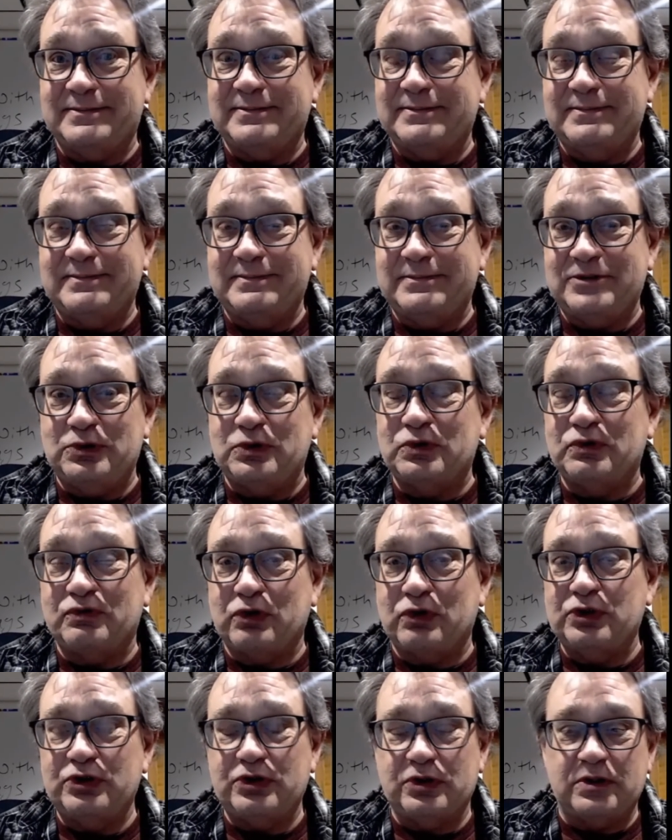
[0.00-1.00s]

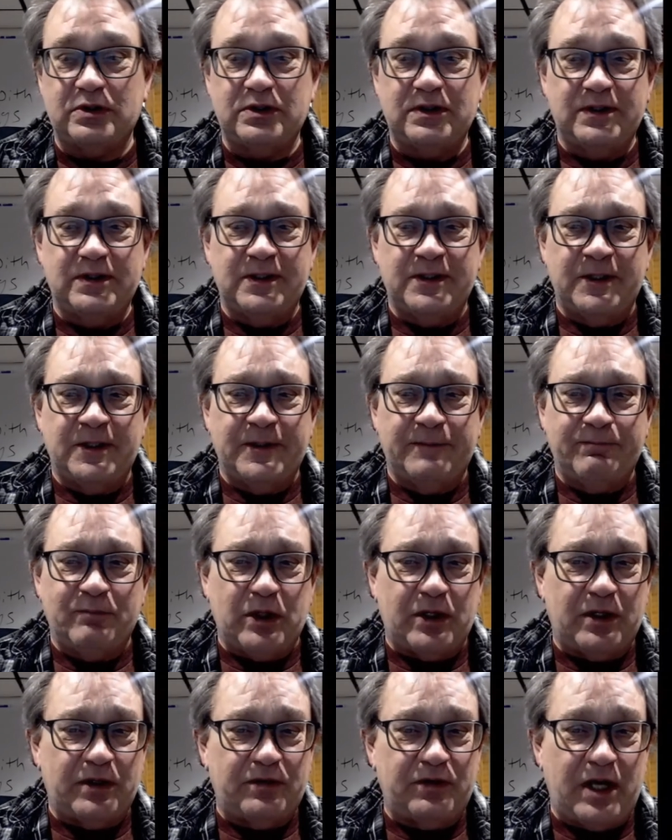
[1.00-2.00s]
universal.
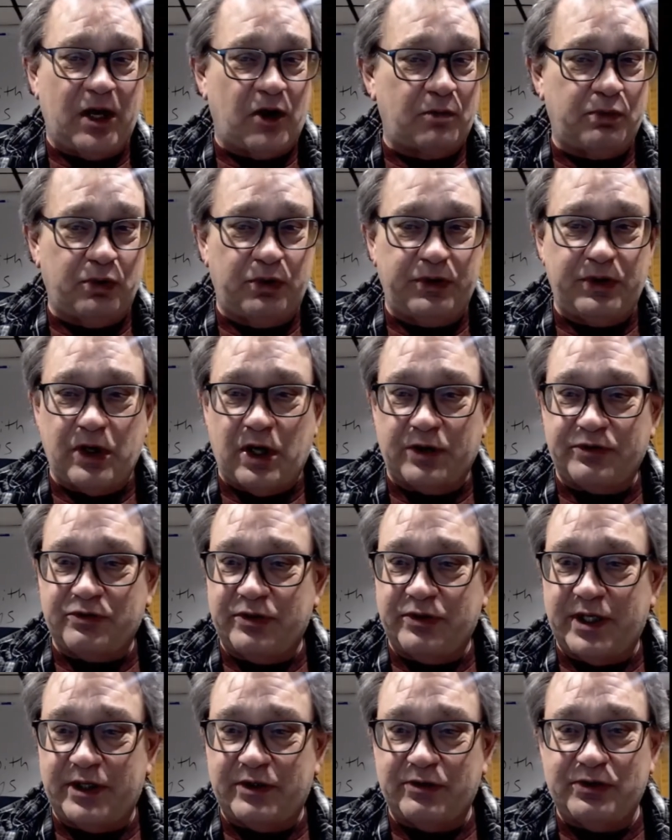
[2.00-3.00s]
The output of the
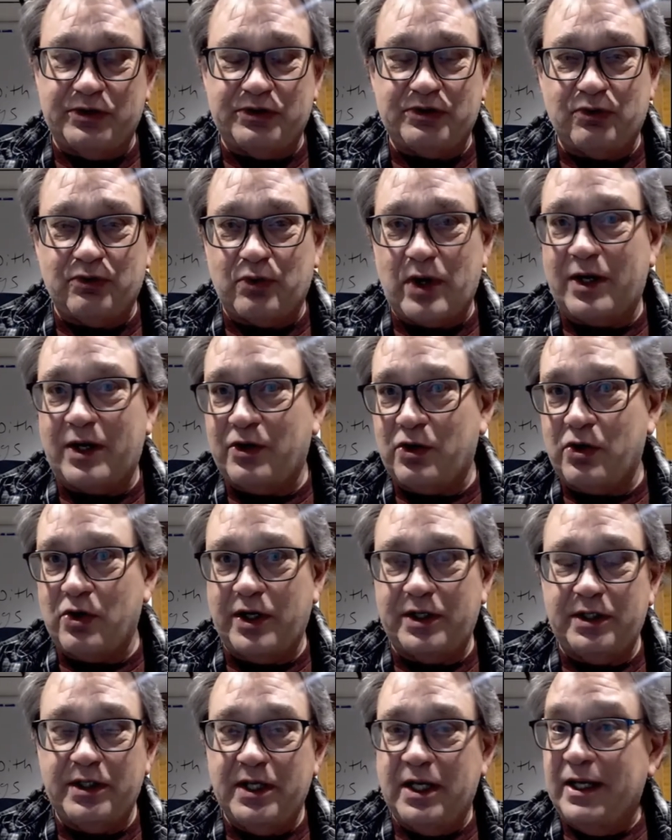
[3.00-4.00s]
alternator is direct current.